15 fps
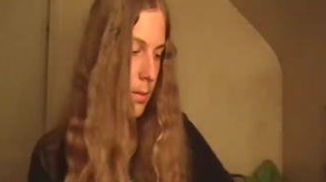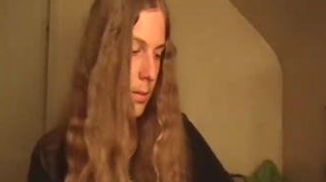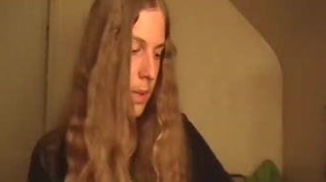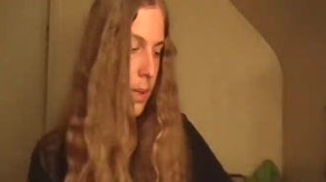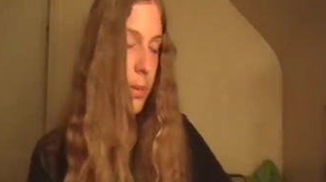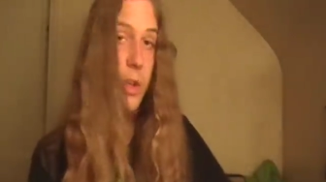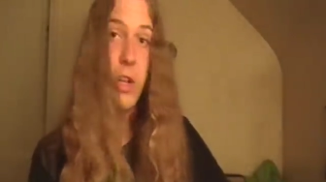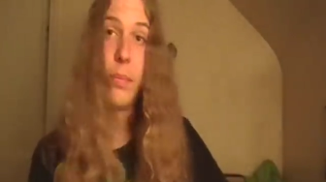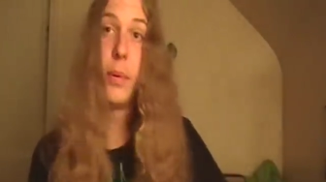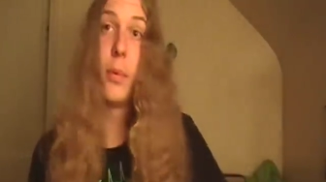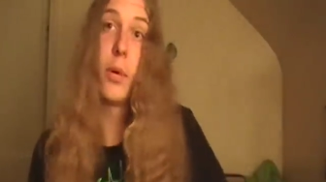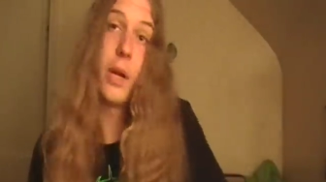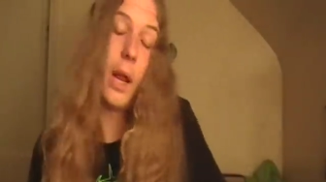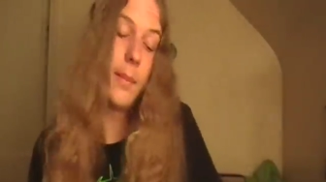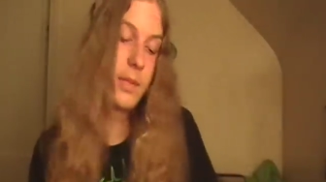But anyway, you can put
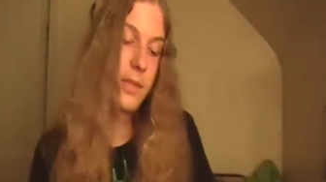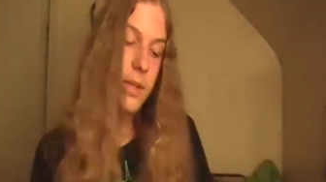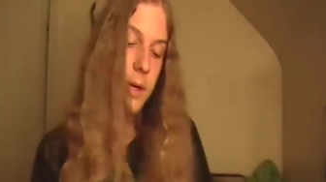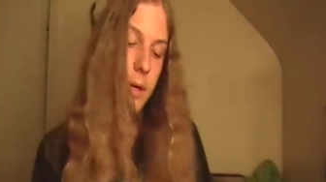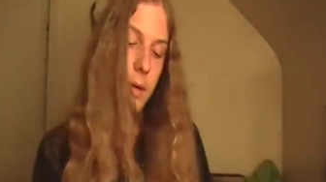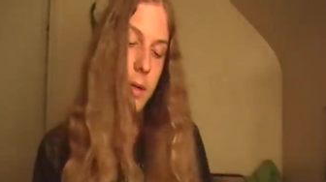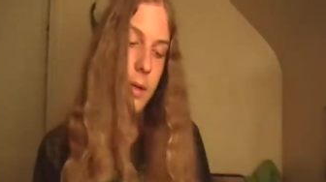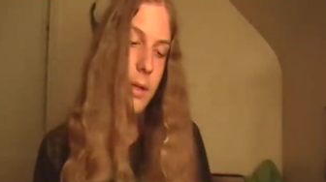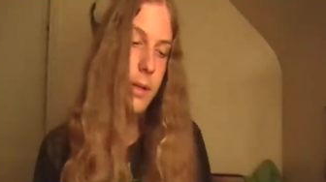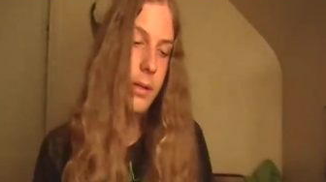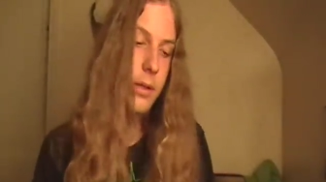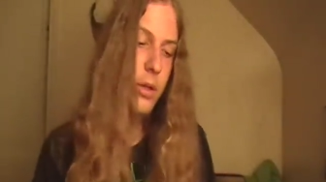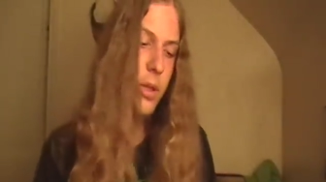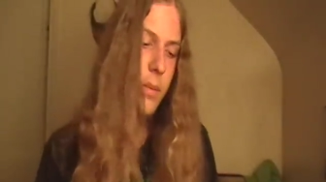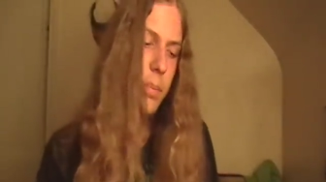more games in there,
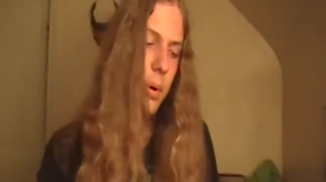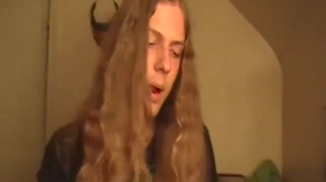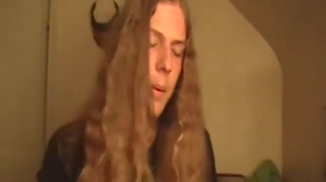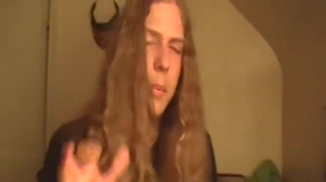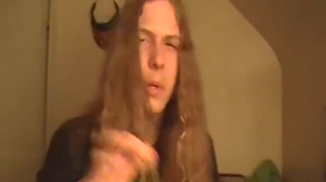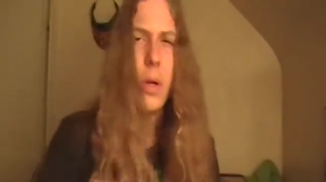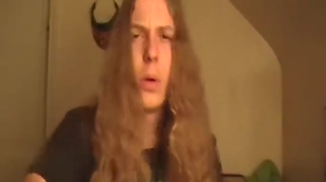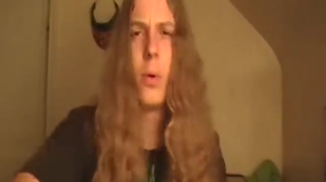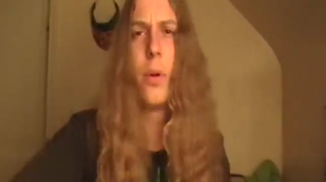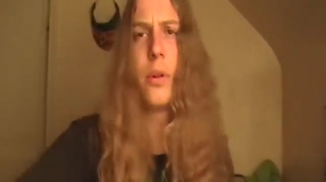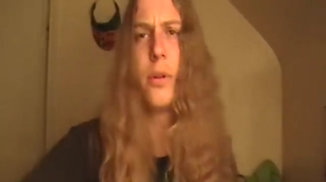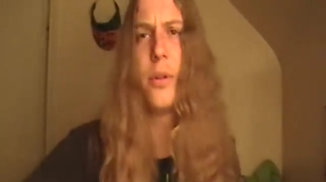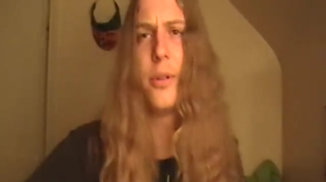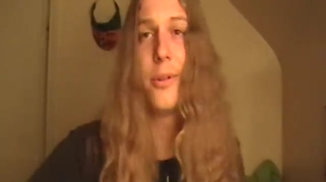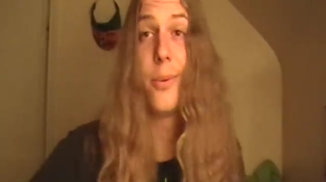and you can probably hold a
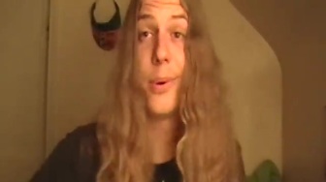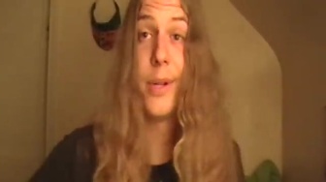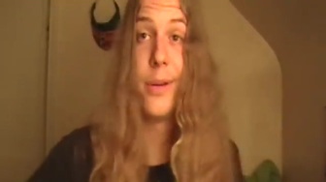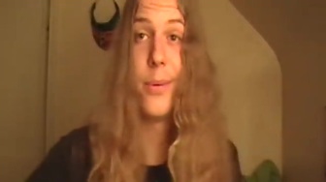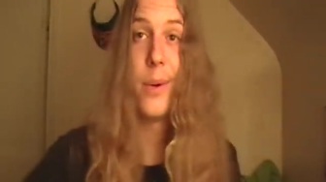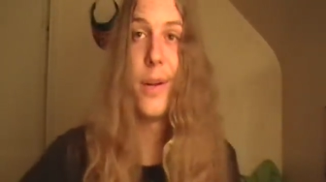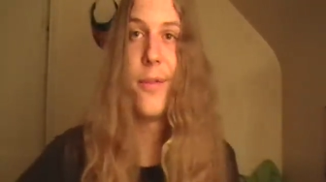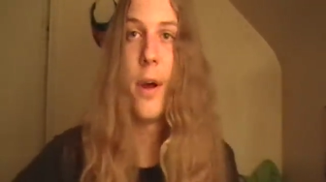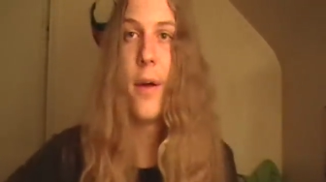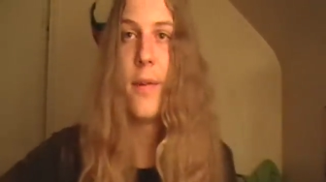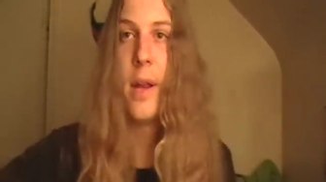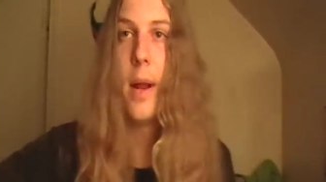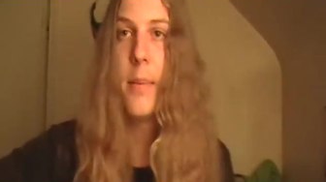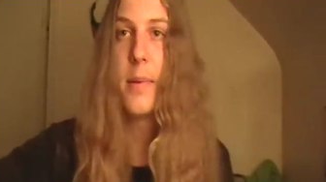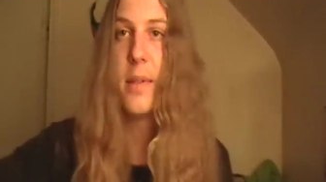good 20-25
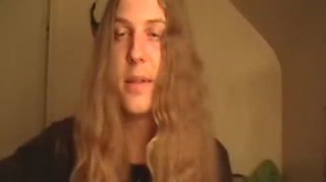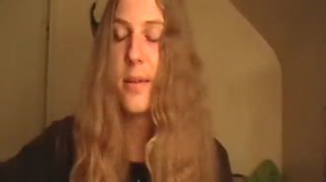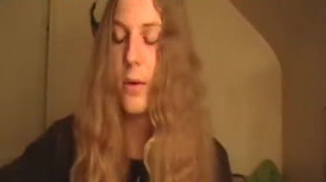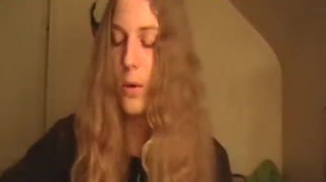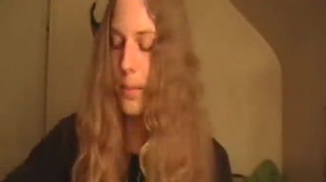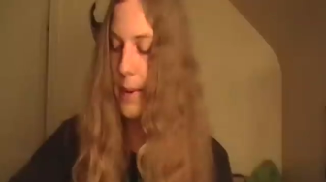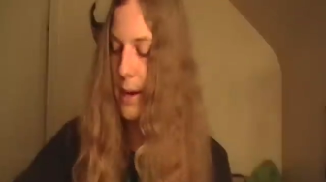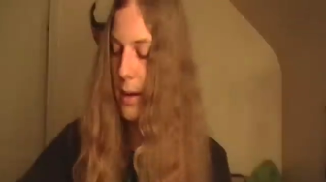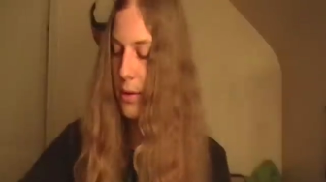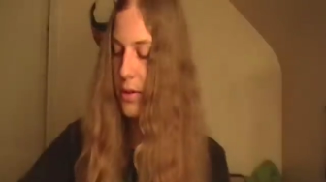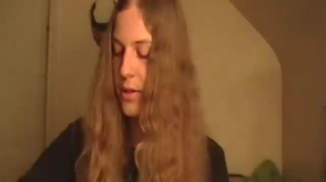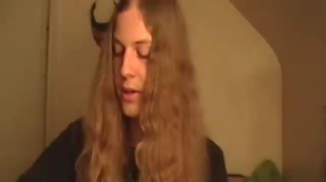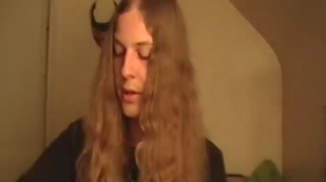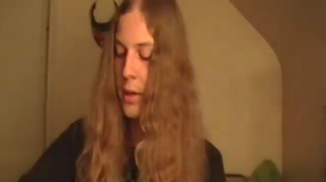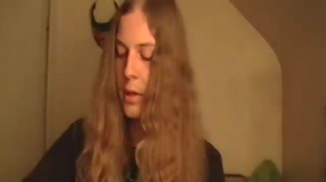games in this little
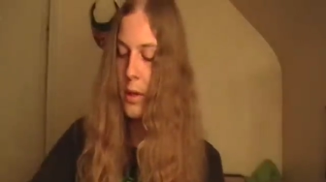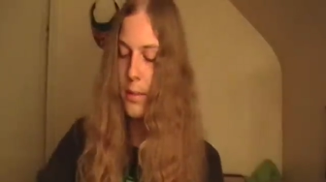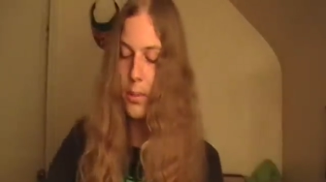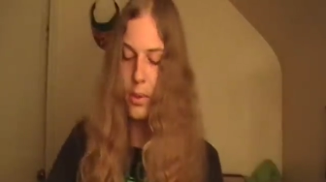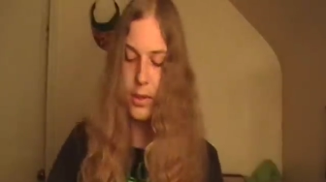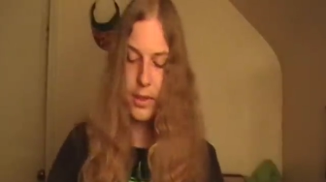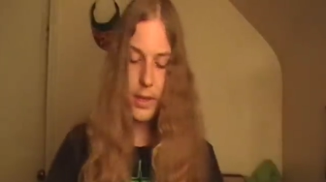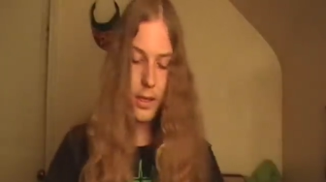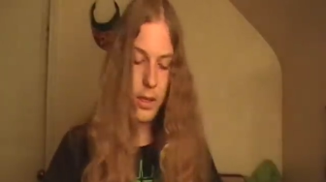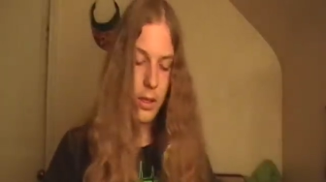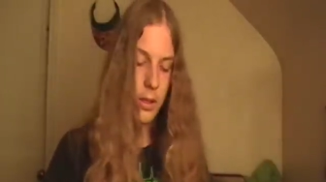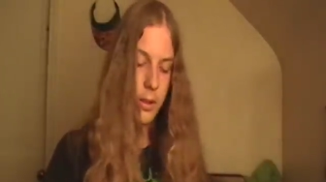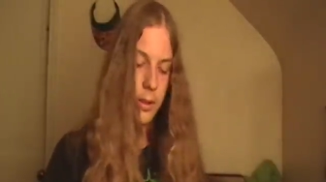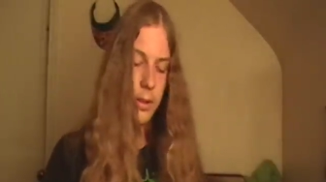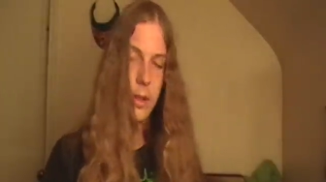pouch put
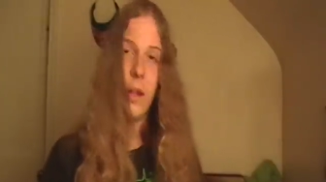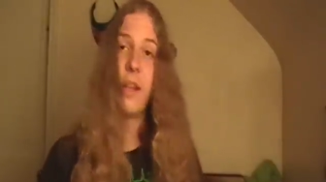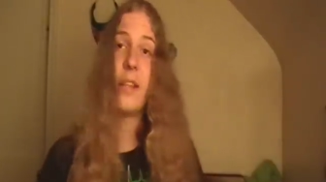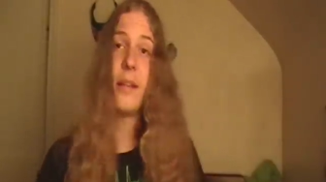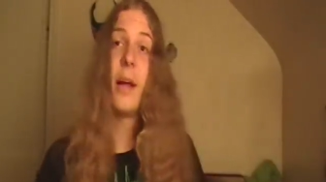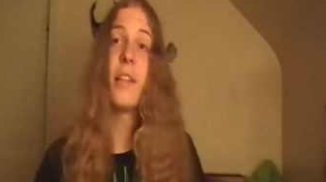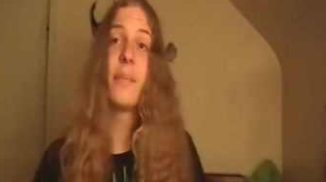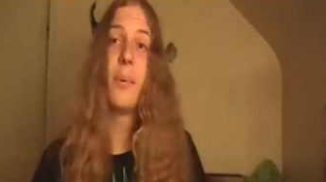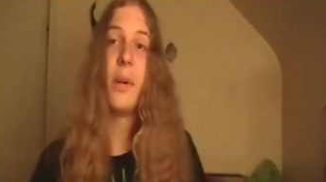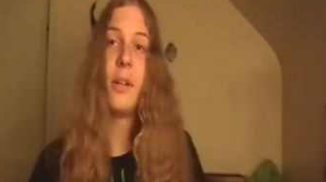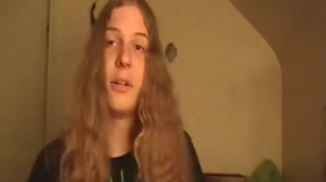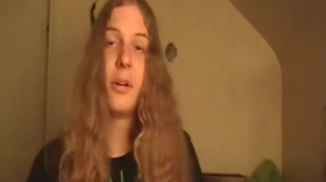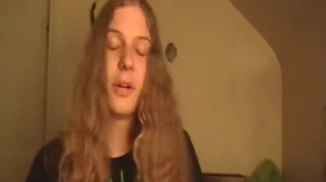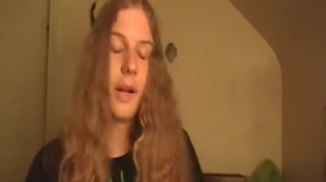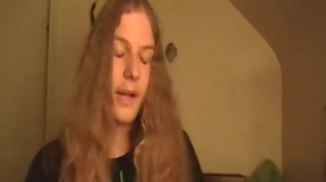together. That's pretty
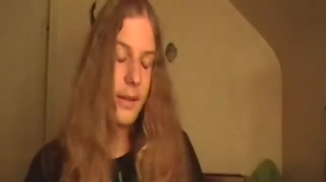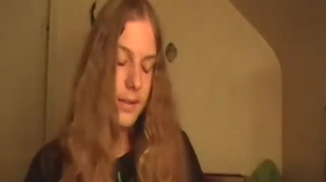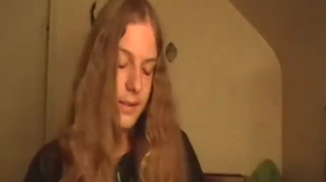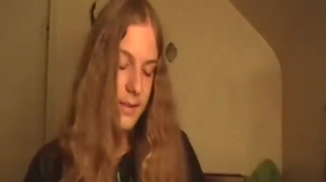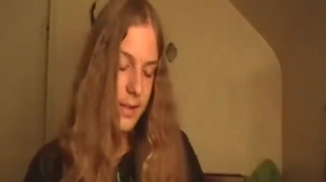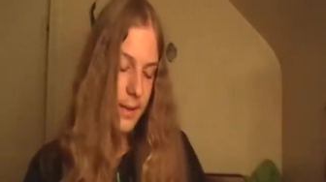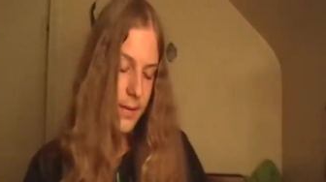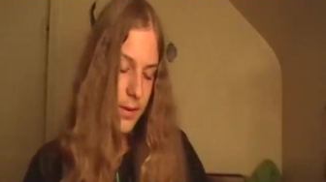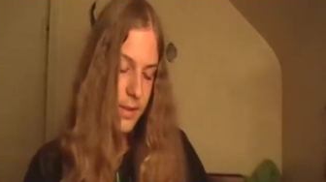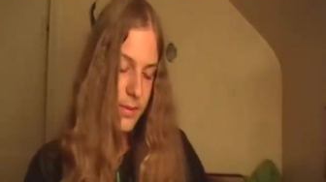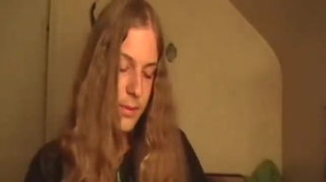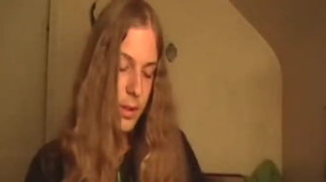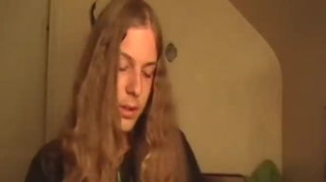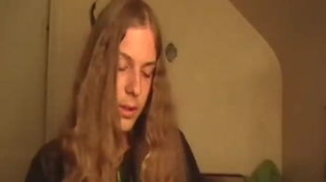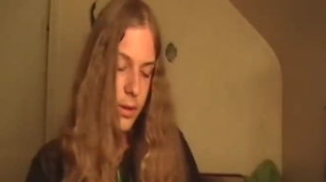good, I have to say, for this
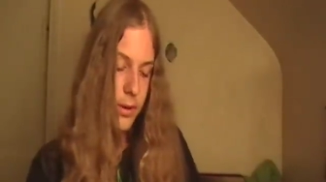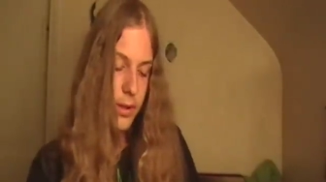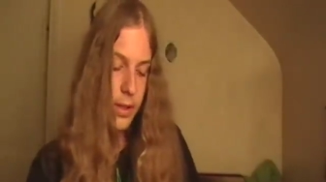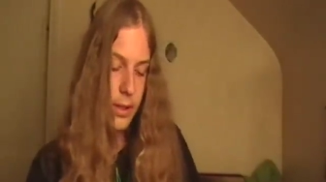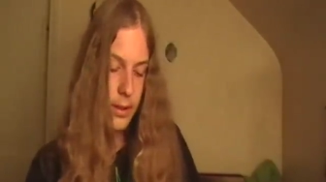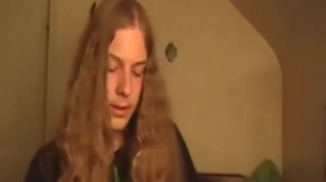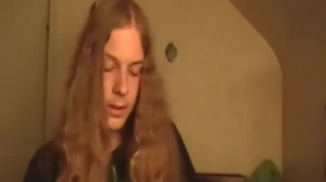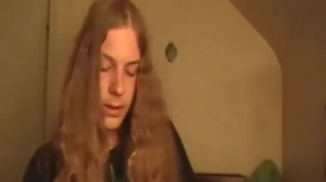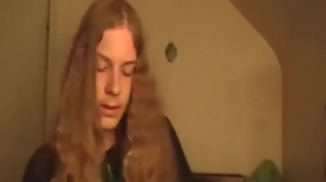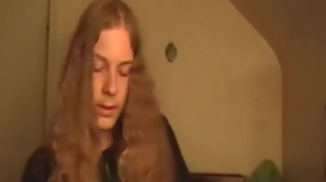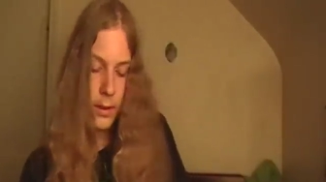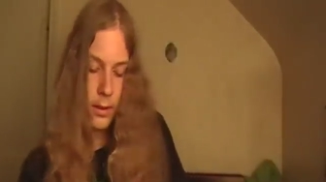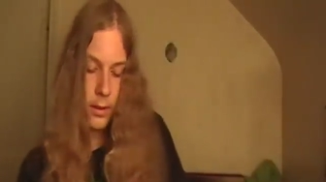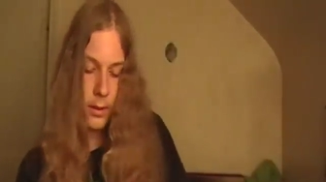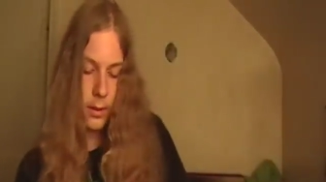small little thing.
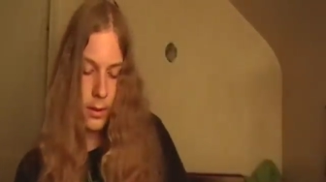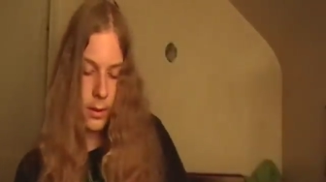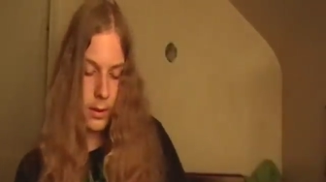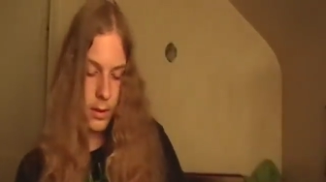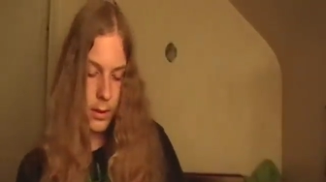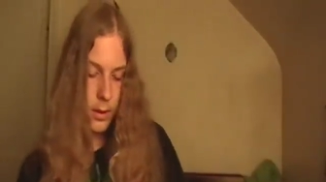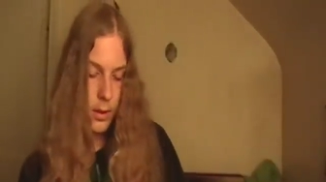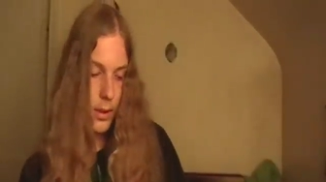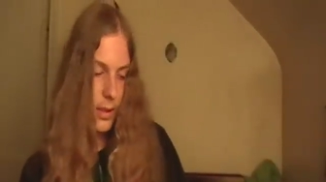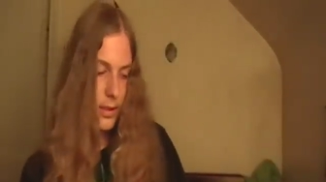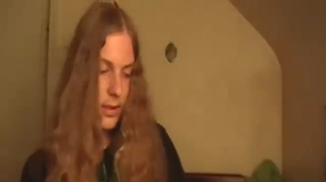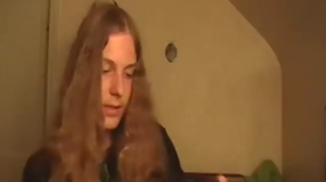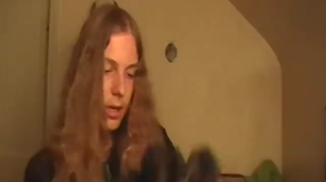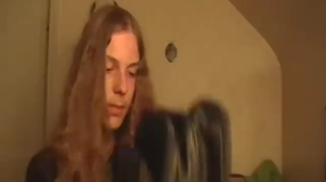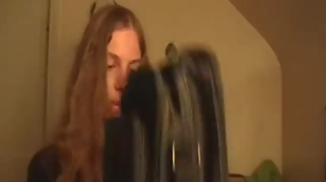This is our